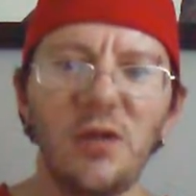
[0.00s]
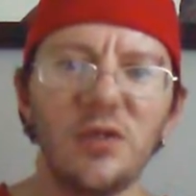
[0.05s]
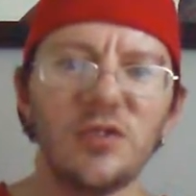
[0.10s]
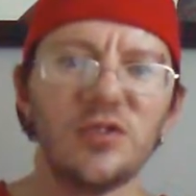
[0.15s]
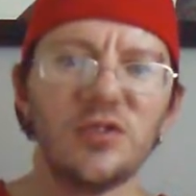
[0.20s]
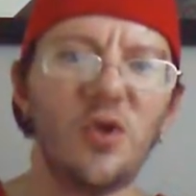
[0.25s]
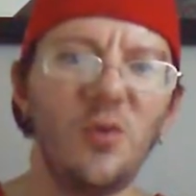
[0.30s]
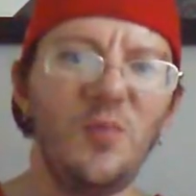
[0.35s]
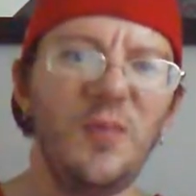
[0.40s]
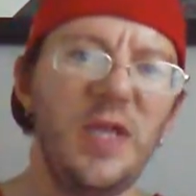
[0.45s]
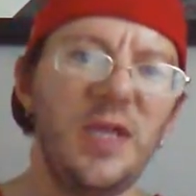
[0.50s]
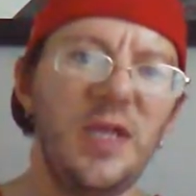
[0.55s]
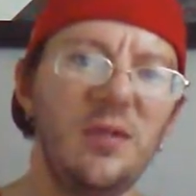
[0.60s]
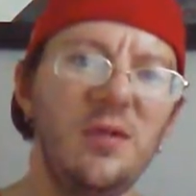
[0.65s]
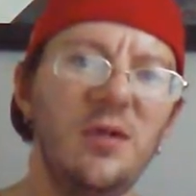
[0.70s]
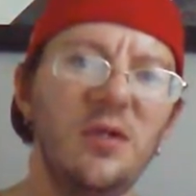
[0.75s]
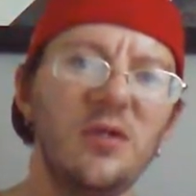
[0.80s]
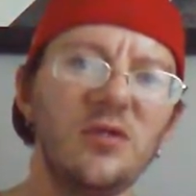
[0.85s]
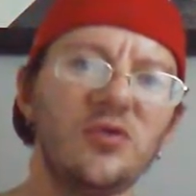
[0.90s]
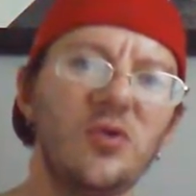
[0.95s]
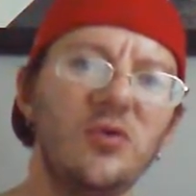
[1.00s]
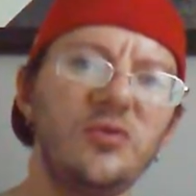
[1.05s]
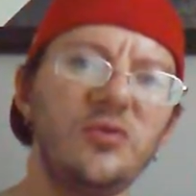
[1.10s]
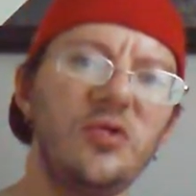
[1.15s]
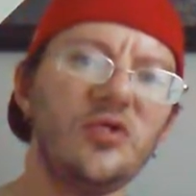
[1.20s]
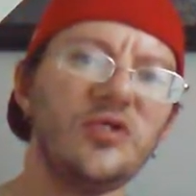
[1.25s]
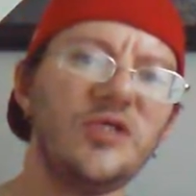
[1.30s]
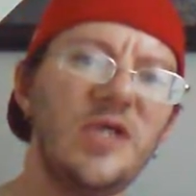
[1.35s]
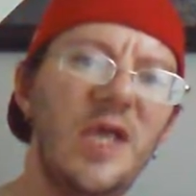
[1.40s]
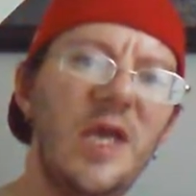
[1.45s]
So be it. So
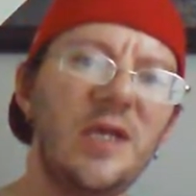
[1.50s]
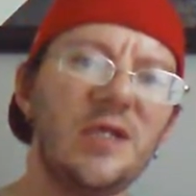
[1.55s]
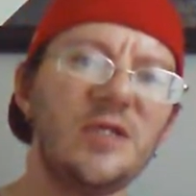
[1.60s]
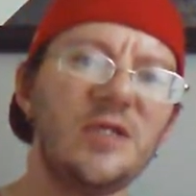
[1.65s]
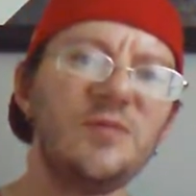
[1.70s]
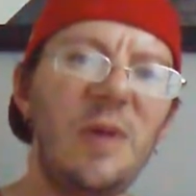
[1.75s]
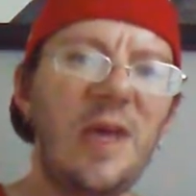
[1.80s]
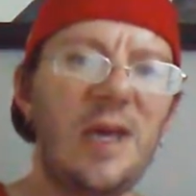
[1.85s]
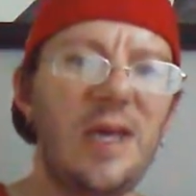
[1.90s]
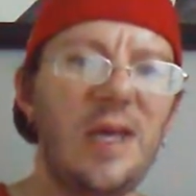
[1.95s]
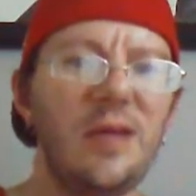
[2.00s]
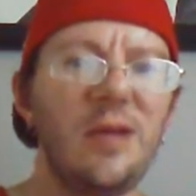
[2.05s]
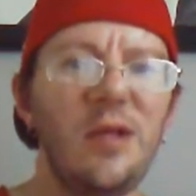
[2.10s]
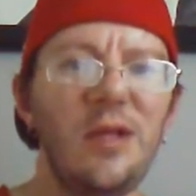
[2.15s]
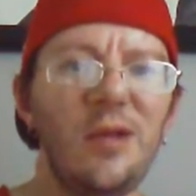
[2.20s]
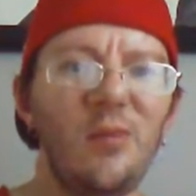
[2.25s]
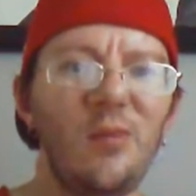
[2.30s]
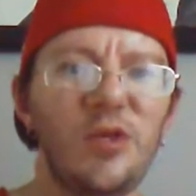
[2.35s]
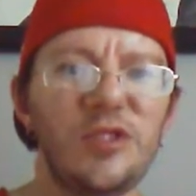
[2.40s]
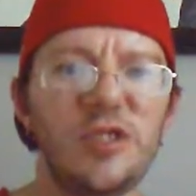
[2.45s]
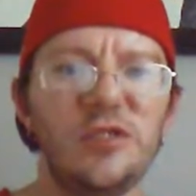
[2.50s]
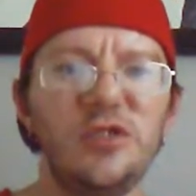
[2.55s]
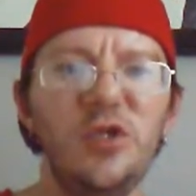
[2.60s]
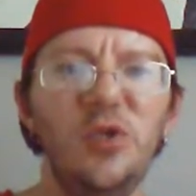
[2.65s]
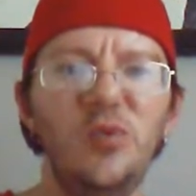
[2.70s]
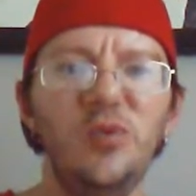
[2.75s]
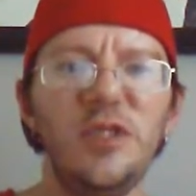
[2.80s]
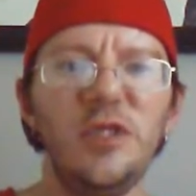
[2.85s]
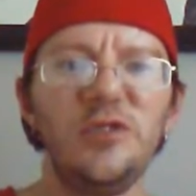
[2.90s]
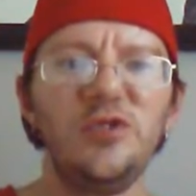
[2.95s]
you're satisfied with the
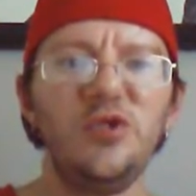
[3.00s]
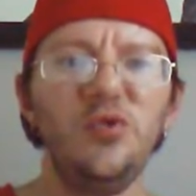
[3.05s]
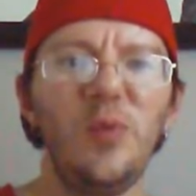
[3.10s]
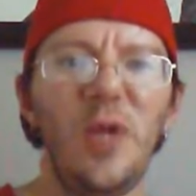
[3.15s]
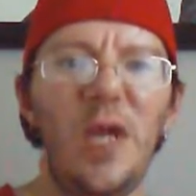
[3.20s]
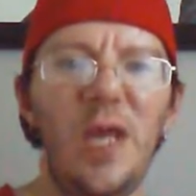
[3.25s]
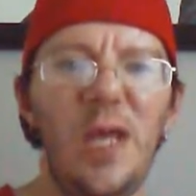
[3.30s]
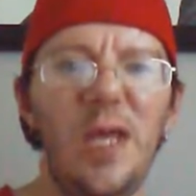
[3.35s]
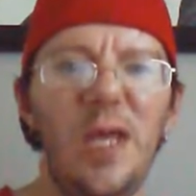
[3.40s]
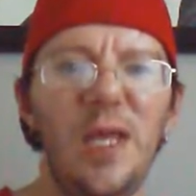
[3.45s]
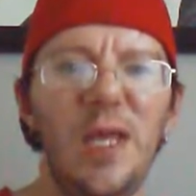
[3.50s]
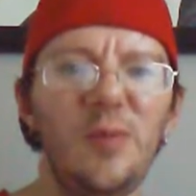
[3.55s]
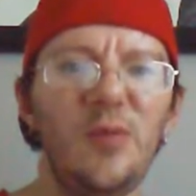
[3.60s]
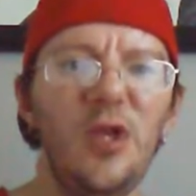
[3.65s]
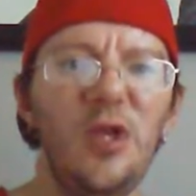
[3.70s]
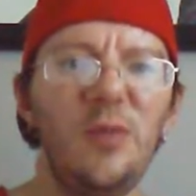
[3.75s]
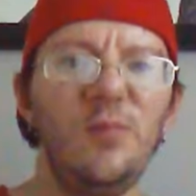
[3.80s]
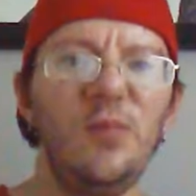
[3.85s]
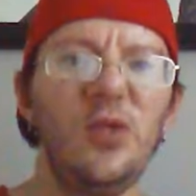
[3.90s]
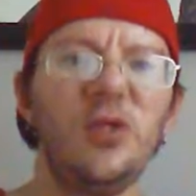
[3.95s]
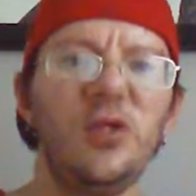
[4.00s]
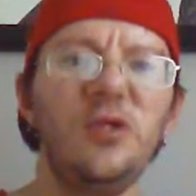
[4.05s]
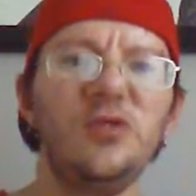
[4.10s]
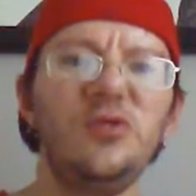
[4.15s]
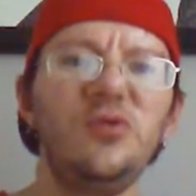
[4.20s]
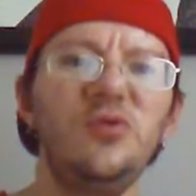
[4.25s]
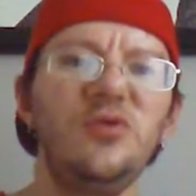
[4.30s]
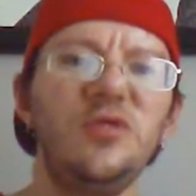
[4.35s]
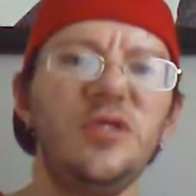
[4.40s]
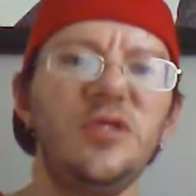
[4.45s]
2 that you have
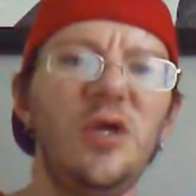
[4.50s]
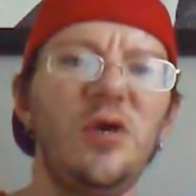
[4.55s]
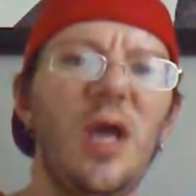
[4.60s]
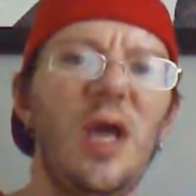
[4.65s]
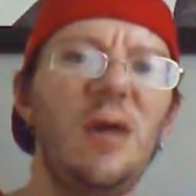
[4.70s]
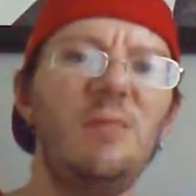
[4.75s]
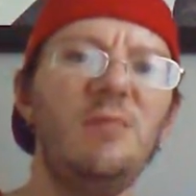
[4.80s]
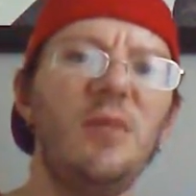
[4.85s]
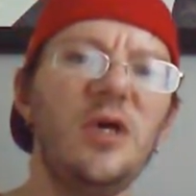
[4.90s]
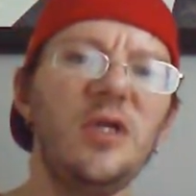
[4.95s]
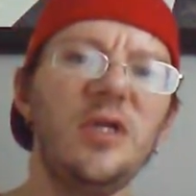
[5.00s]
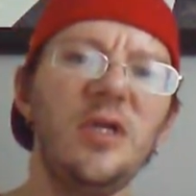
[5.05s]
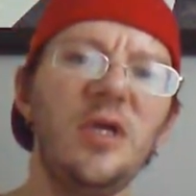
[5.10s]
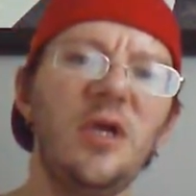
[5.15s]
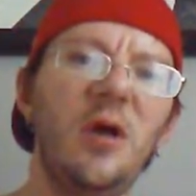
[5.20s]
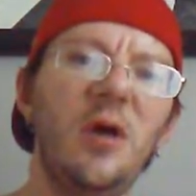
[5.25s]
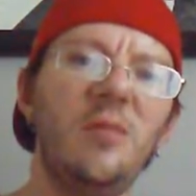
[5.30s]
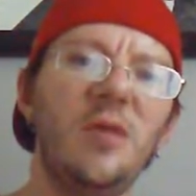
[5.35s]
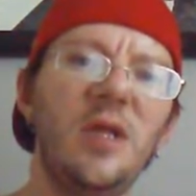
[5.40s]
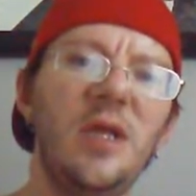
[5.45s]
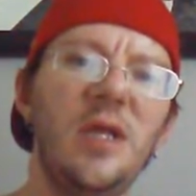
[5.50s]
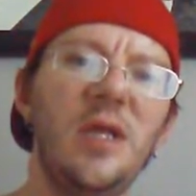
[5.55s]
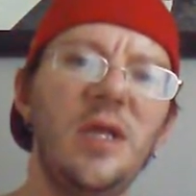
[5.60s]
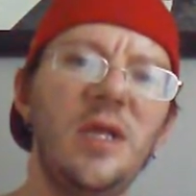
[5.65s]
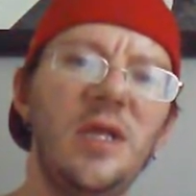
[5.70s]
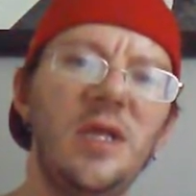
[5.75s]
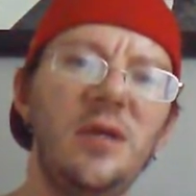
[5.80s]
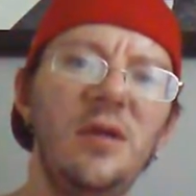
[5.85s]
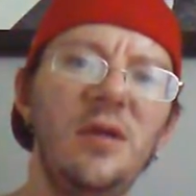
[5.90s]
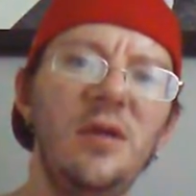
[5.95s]
because you still got money coming
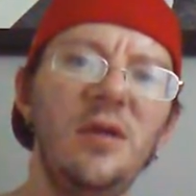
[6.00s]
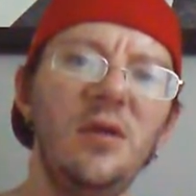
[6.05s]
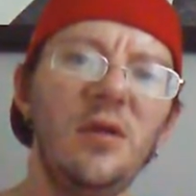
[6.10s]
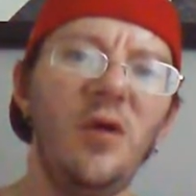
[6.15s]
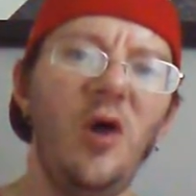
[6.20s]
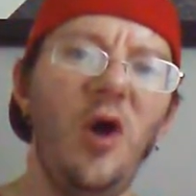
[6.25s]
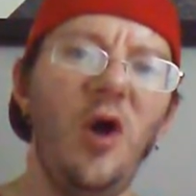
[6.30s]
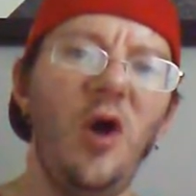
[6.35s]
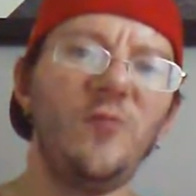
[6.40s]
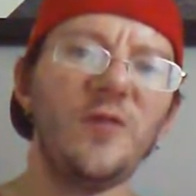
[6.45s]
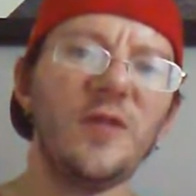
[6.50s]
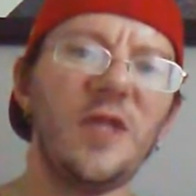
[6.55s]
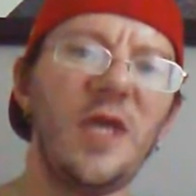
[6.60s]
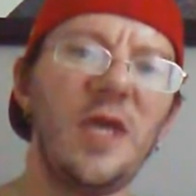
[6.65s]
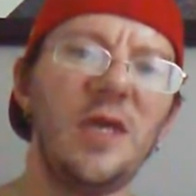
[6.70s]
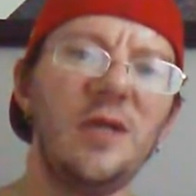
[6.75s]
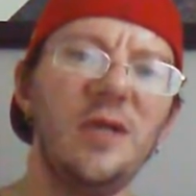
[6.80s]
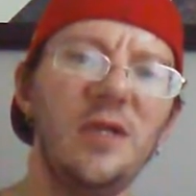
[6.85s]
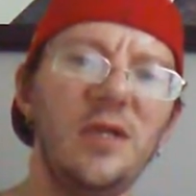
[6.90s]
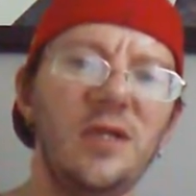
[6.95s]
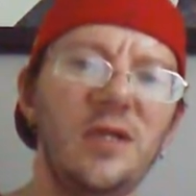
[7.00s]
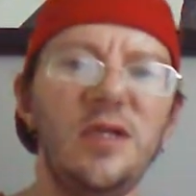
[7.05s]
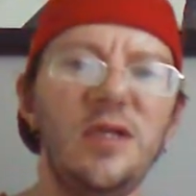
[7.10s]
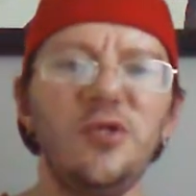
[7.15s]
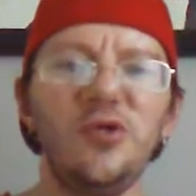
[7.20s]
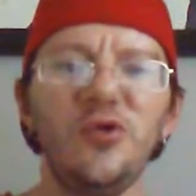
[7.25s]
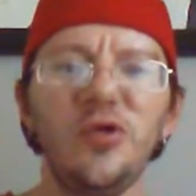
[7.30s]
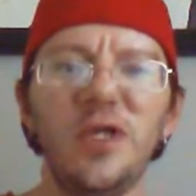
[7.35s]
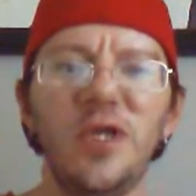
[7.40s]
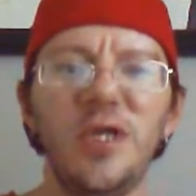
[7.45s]
in off of that and
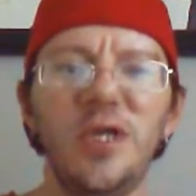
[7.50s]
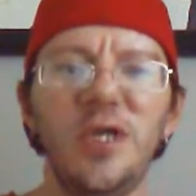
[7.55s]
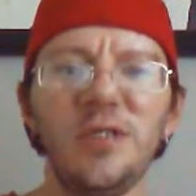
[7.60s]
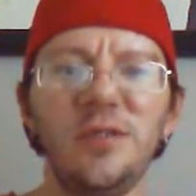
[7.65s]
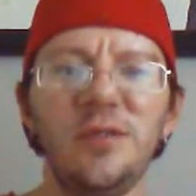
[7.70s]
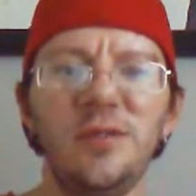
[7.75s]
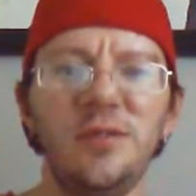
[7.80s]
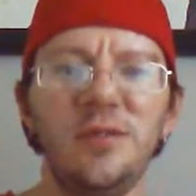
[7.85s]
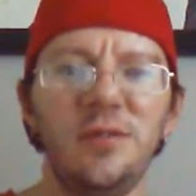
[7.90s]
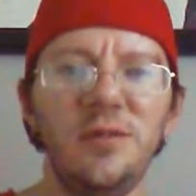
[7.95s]
you're hitting